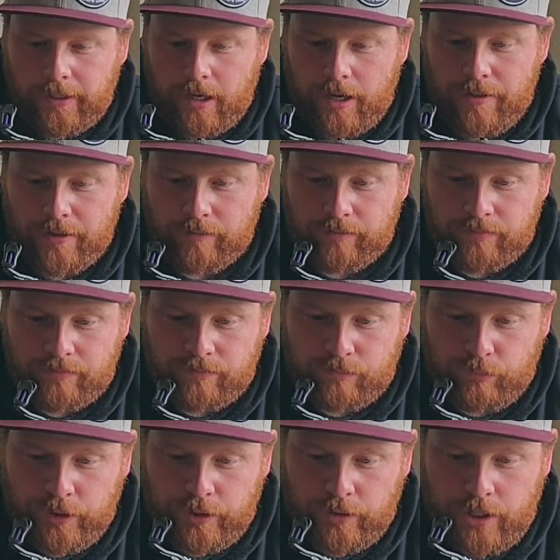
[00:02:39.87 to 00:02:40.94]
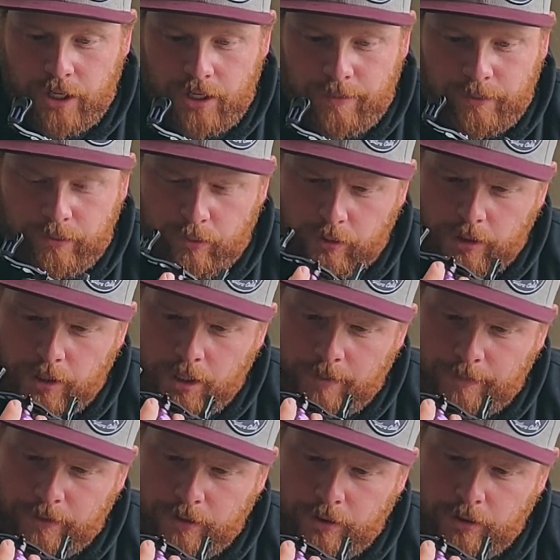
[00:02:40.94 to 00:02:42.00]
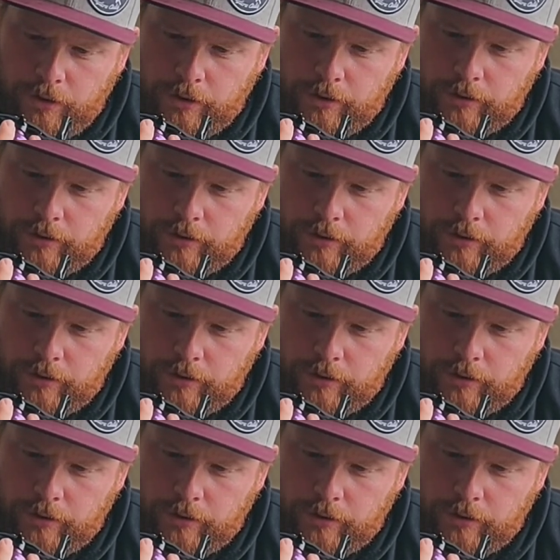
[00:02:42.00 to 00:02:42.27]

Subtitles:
either real carbon or carbon look.